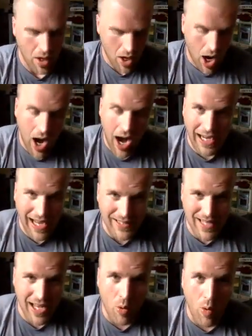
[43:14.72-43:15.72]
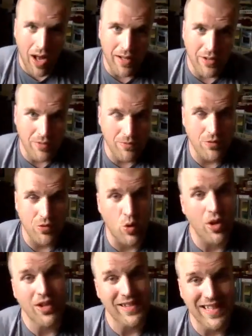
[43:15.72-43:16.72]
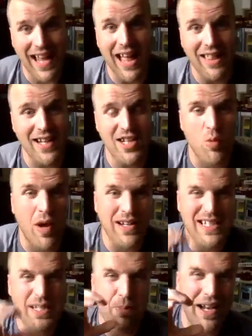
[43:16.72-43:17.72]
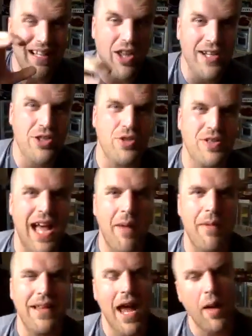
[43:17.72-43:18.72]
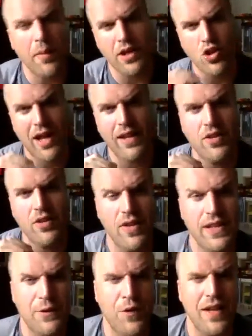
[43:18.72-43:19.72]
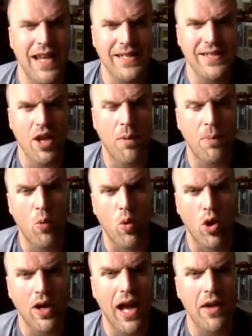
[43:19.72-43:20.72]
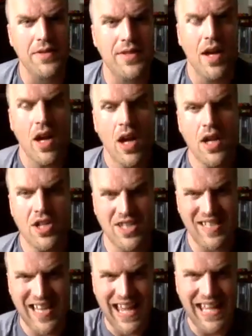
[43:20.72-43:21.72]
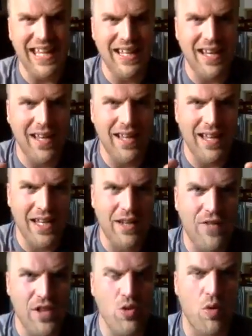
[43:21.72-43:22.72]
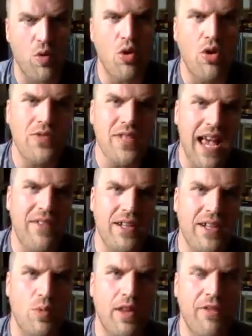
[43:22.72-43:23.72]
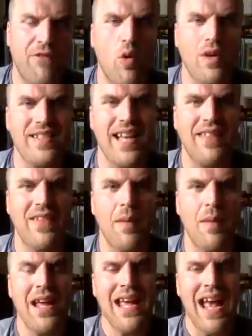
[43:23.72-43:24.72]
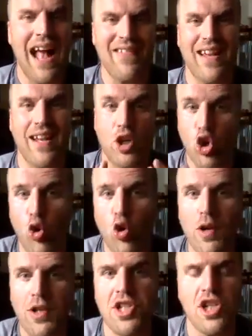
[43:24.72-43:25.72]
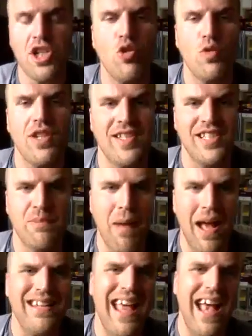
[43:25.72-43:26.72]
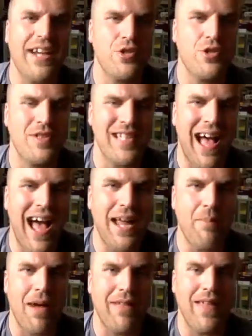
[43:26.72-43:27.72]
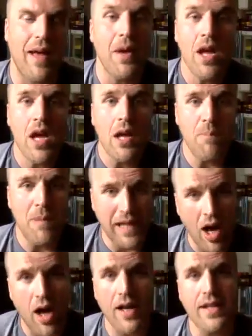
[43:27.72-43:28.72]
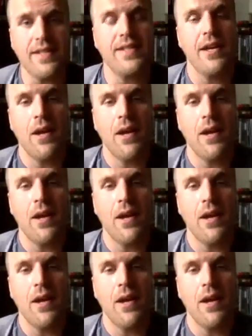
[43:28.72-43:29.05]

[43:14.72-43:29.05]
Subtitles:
All right, guys, I don't want to drill it to death. I just wanted to spend a little extra time on that. I'm going to try to do this for the next couple workouts, just taking individual moves, having us really focus on them, and then encouraging you to spend extra time on them, because